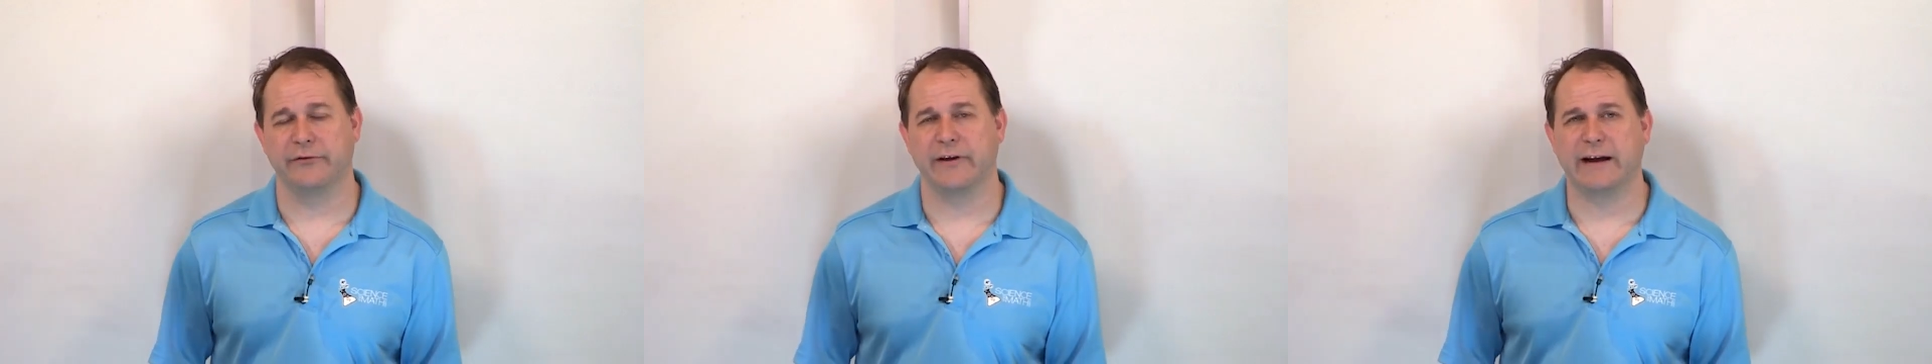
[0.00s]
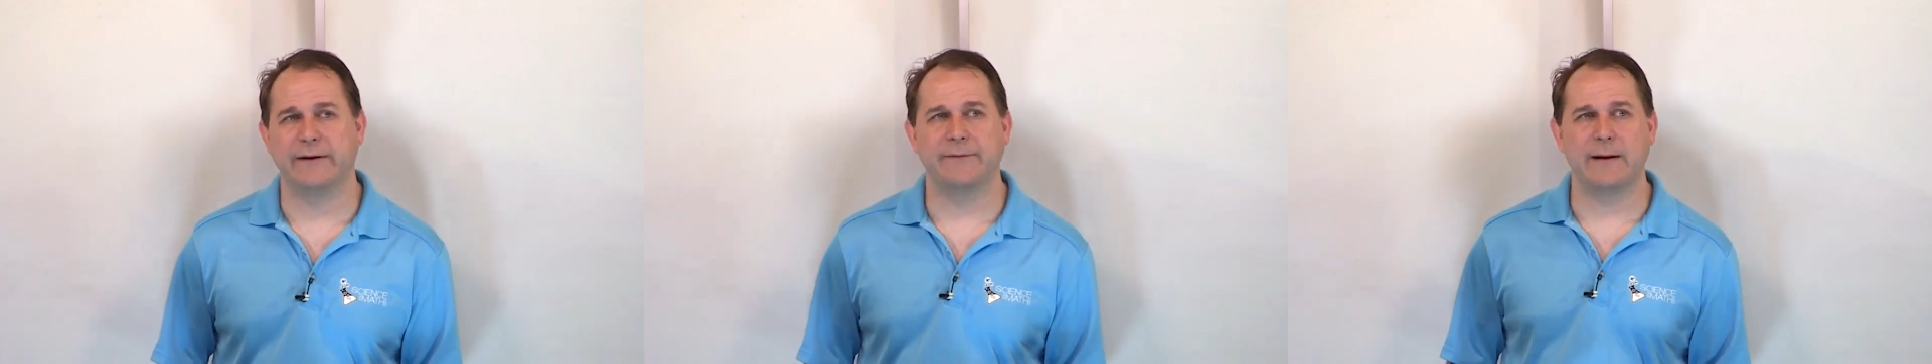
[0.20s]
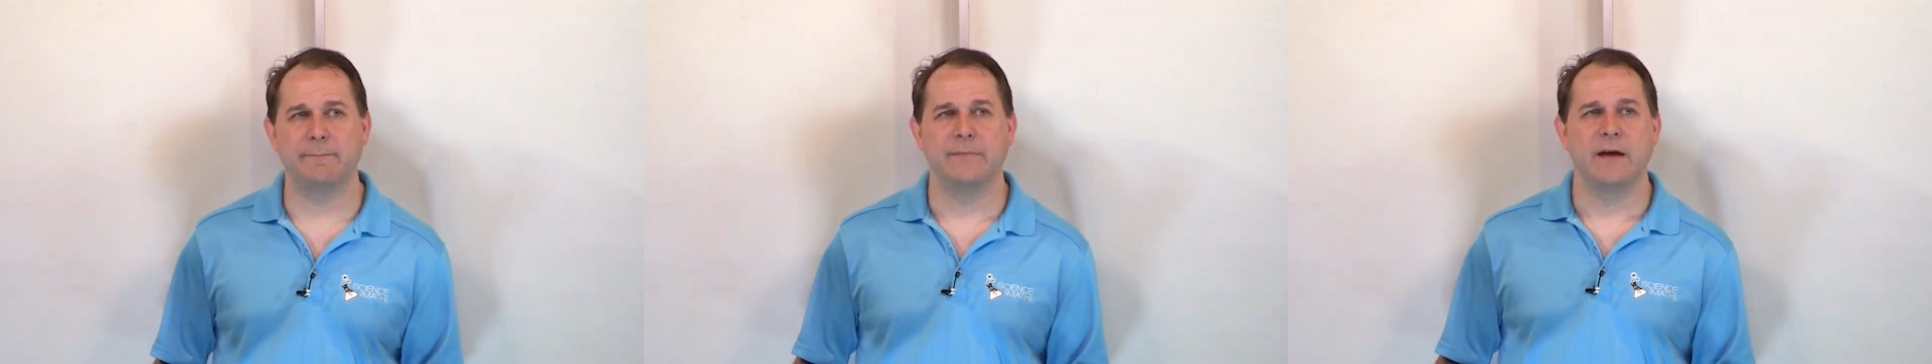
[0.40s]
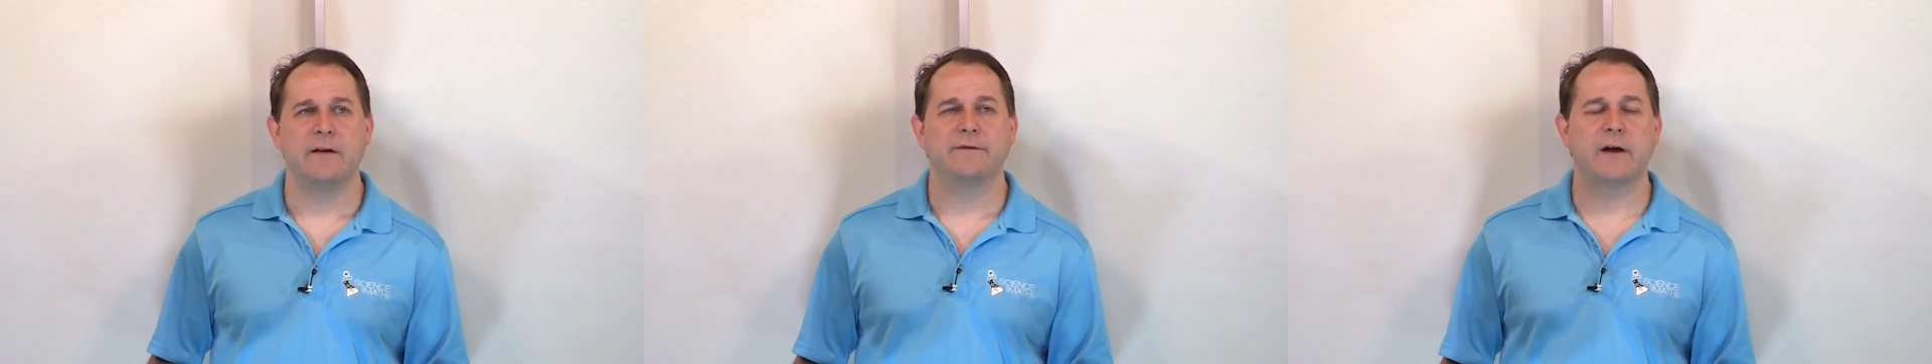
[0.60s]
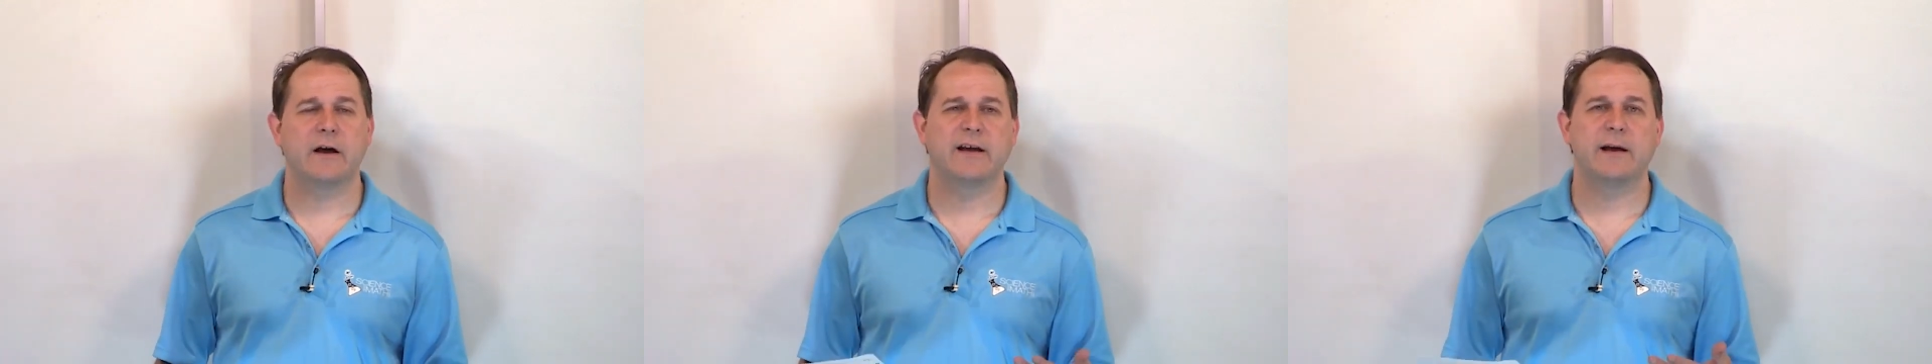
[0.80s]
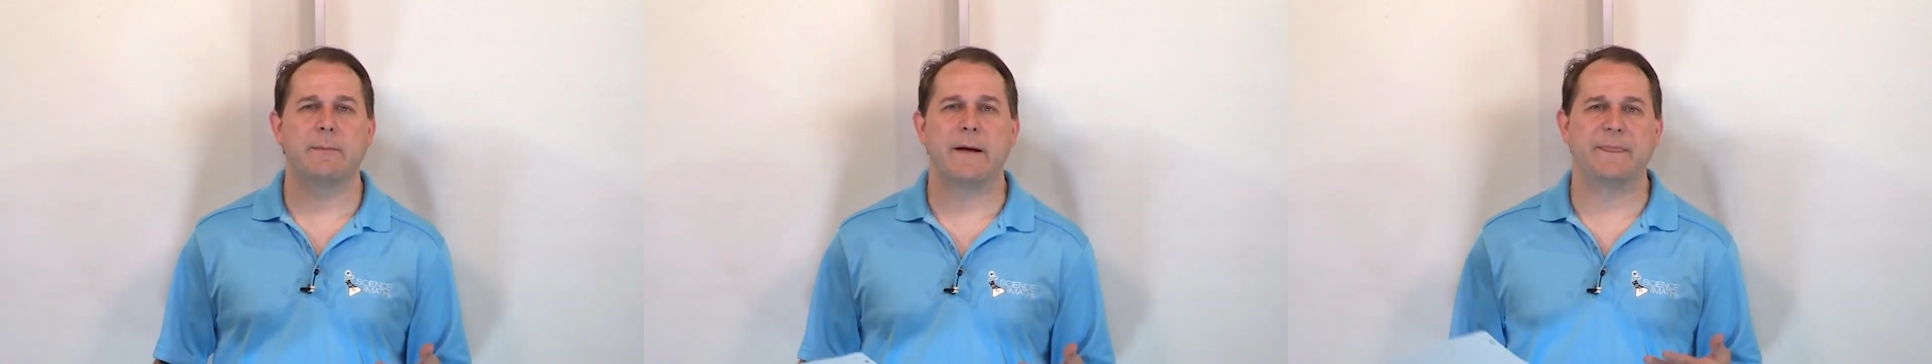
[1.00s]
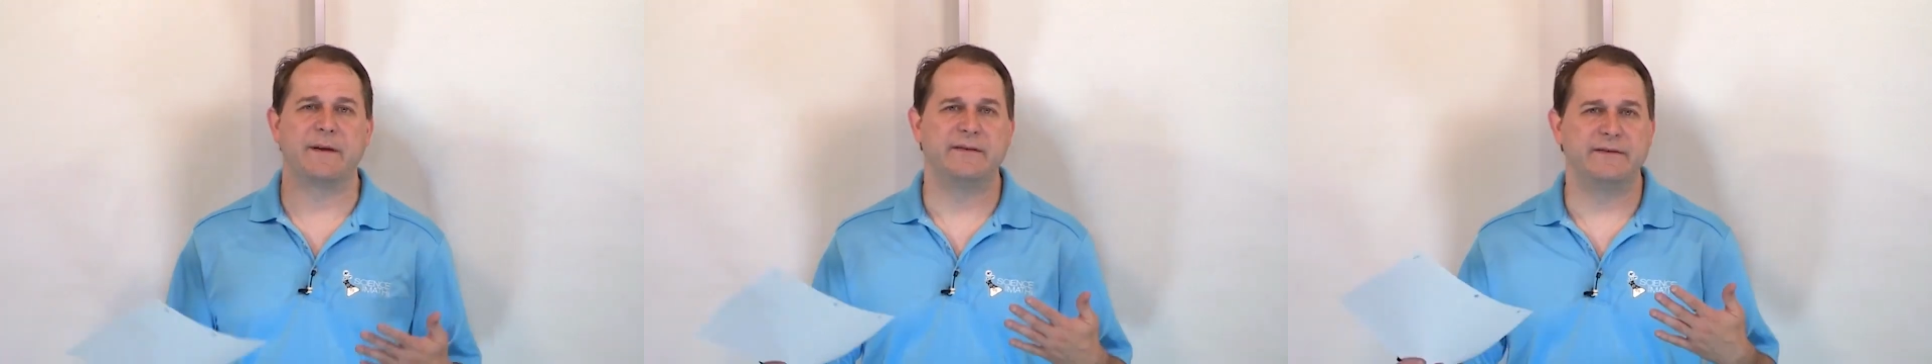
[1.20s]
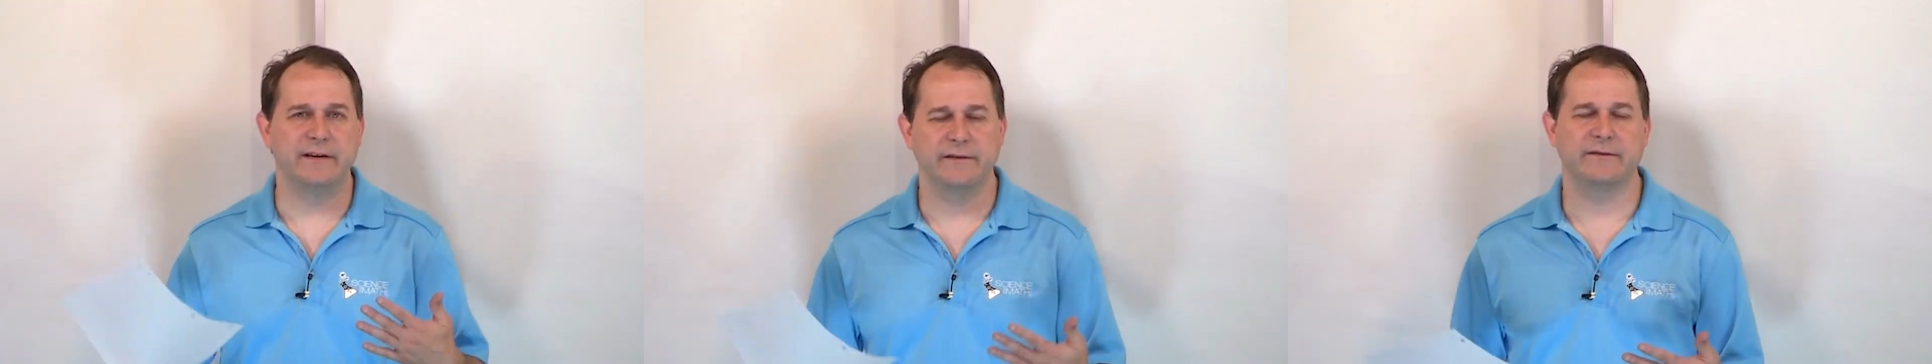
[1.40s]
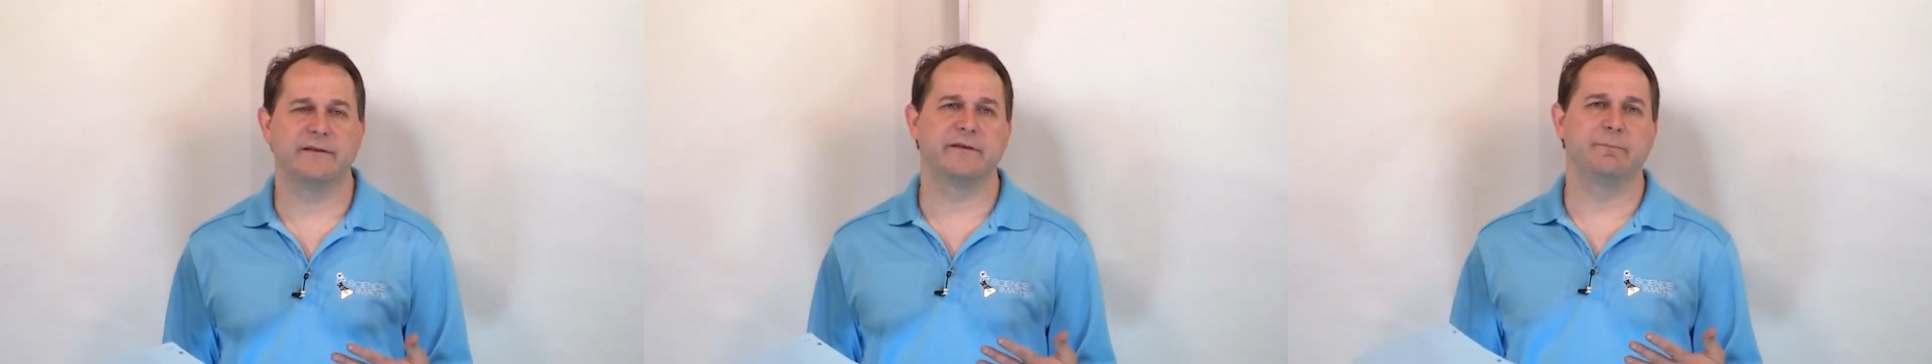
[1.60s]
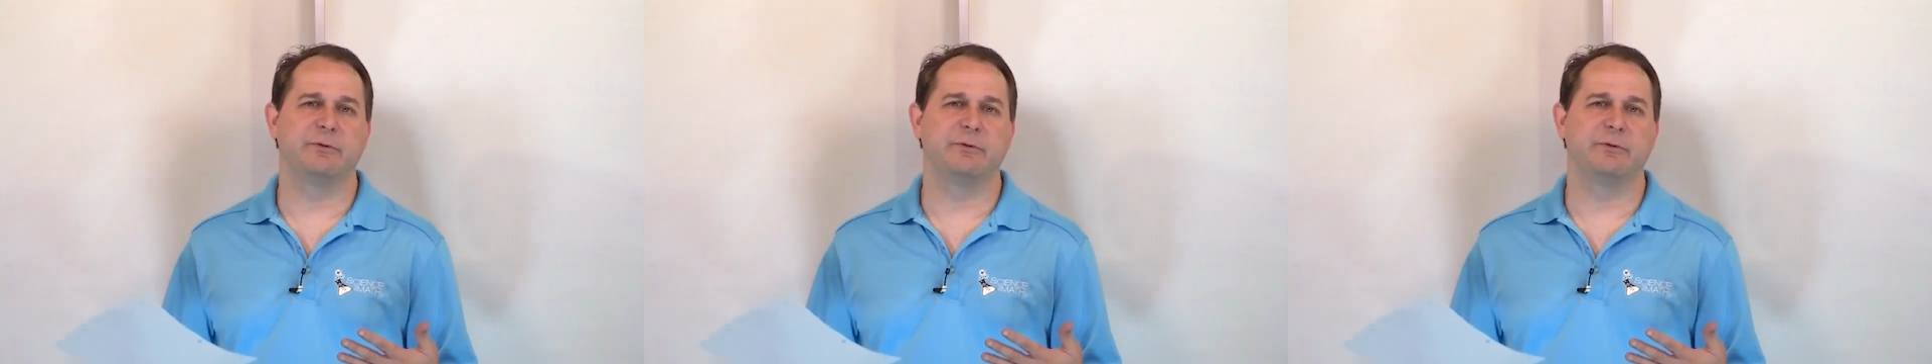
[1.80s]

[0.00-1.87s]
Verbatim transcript: Like if I'm talking about the distance